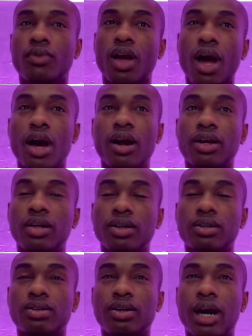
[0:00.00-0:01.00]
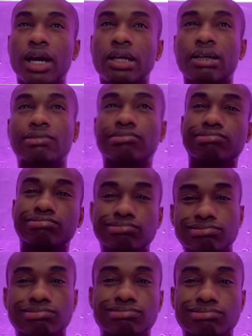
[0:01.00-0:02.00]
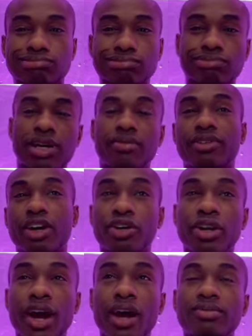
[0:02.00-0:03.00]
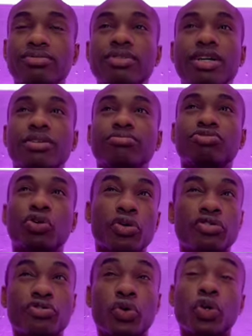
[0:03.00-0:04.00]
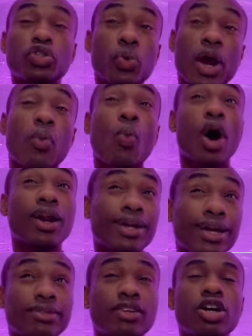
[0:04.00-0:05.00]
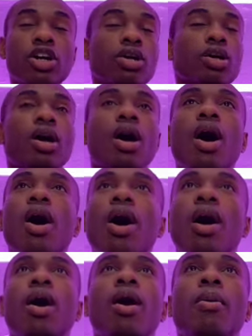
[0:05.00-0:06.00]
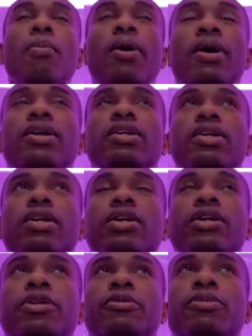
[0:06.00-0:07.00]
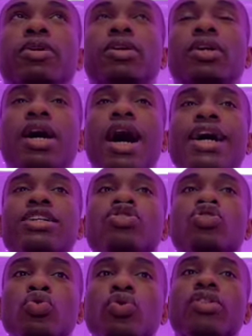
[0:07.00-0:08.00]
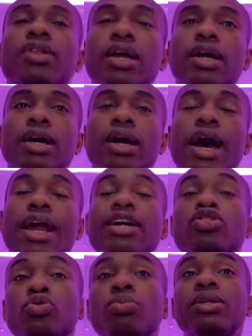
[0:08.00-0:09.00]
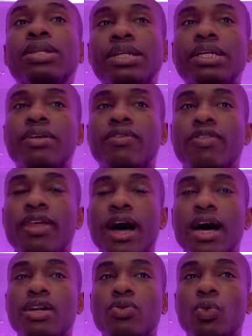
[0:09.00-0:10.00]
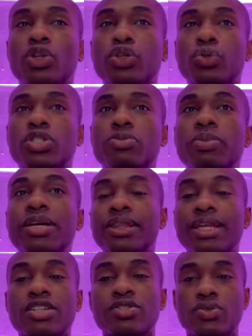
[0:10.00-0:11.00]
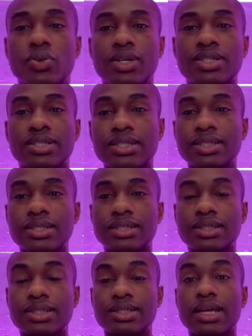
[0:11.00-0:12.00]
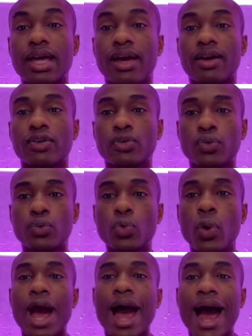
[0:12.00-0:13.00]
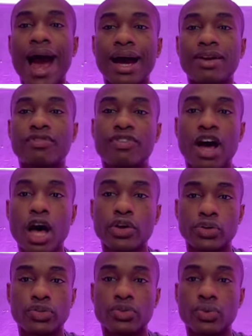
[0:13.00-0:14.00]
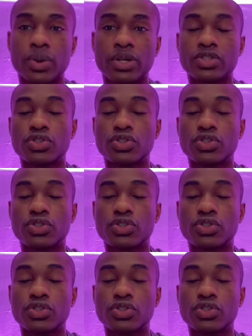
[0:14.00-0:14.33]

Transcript: I I am not there yet. Nor nor do I want to get there. But um, I do think and I do believe that when you speak things to existence, you add value to it.